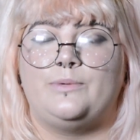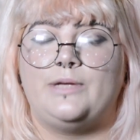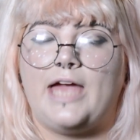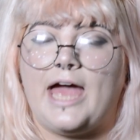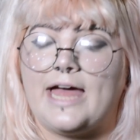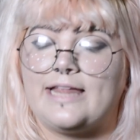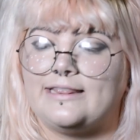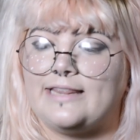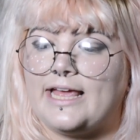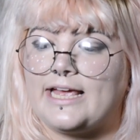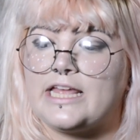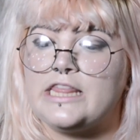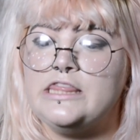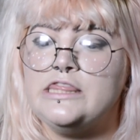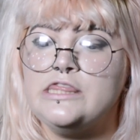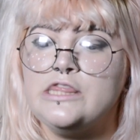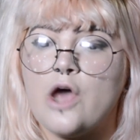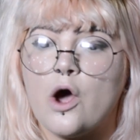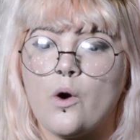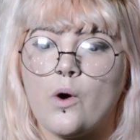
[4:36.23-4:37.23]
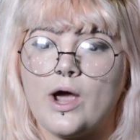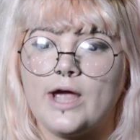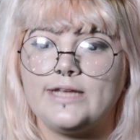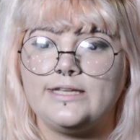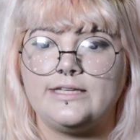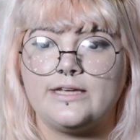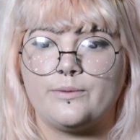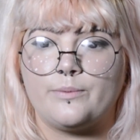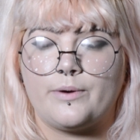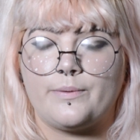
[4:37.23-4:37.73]
We had like no
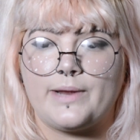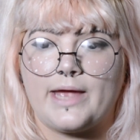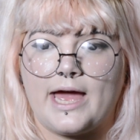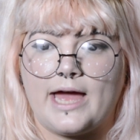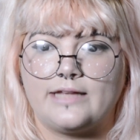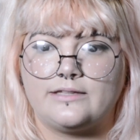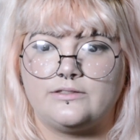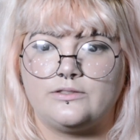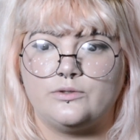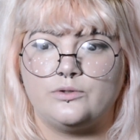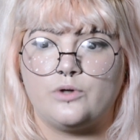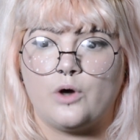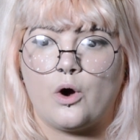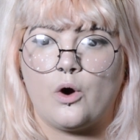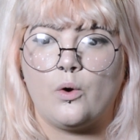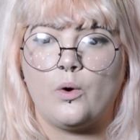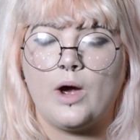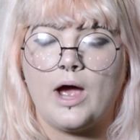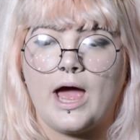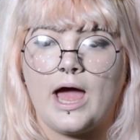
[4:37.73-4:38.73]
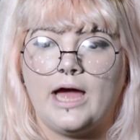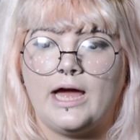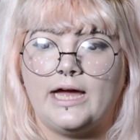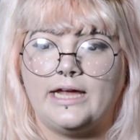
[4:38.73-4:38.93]
idea where we had to go,